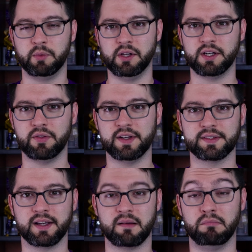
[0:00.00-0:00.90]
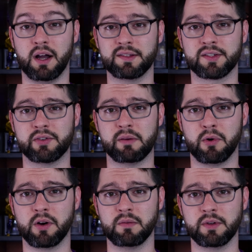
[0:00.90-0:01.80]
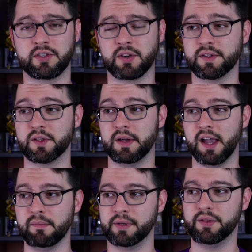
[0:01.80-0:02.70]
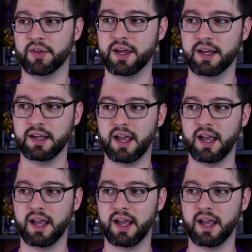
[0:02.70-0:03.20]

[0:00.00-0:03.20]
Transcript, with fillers: We look at things like Monster Reborn, which shows the big emblem thing,